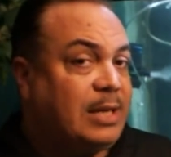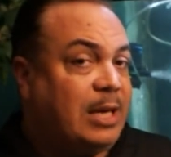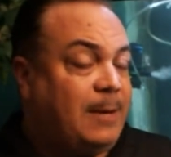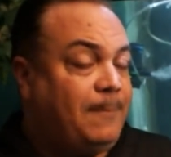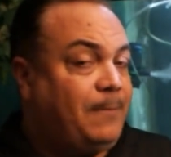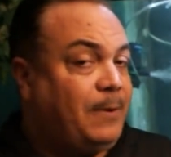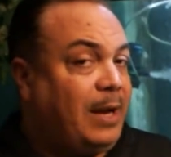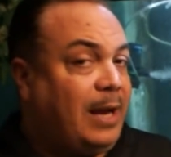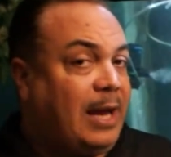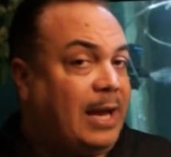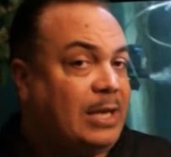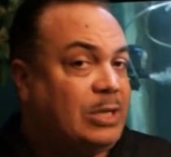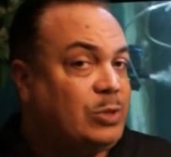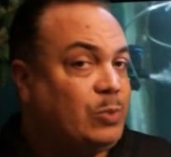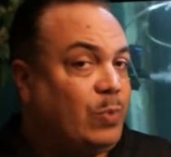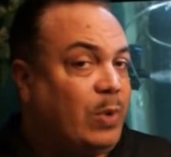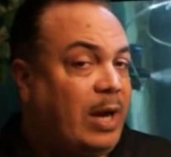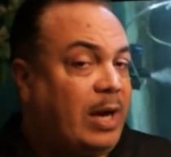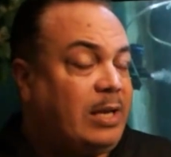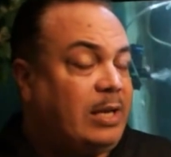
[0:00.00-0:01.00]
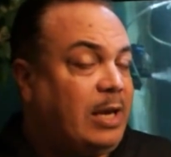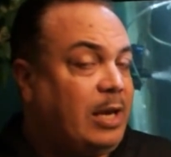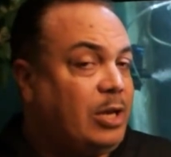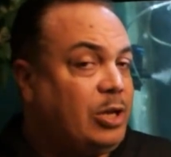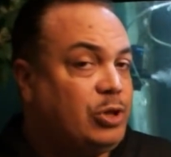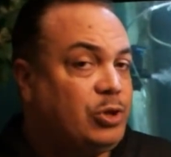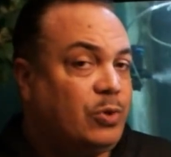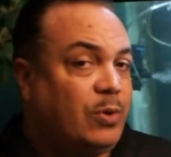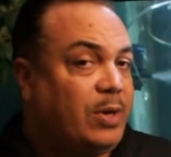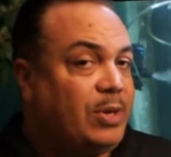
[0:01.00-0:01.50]
keep your hands wet and
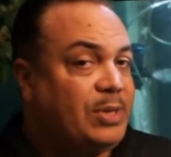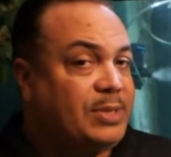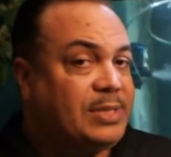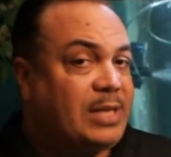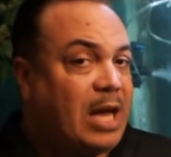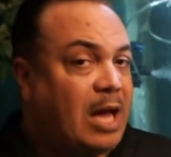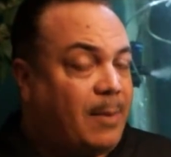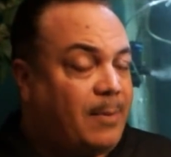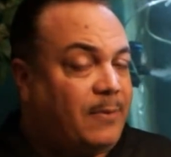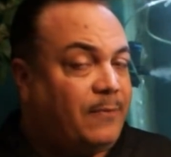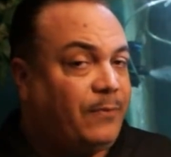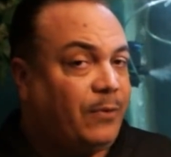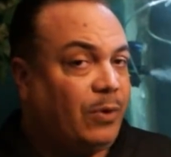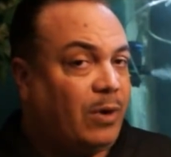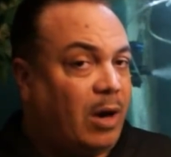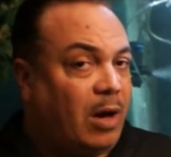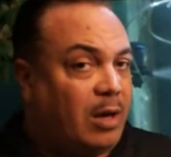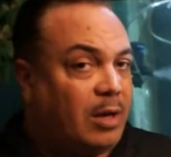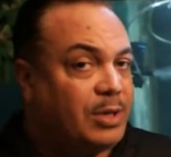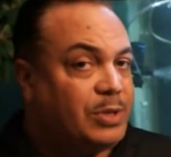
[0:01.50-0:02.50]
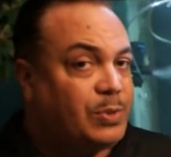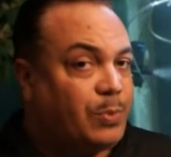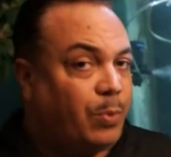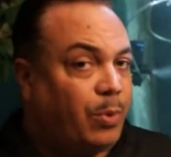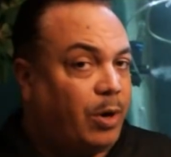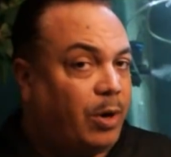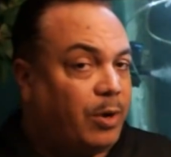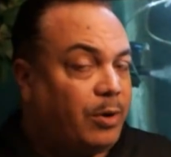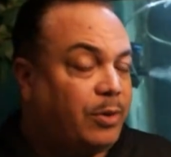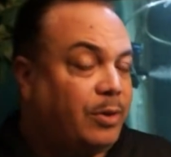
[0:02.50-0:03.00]
enjoy this hobby for all it's
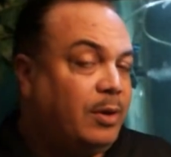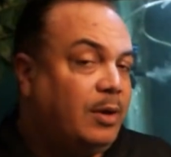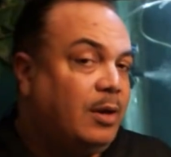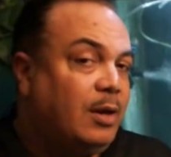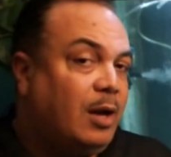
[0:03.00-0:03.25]
worth.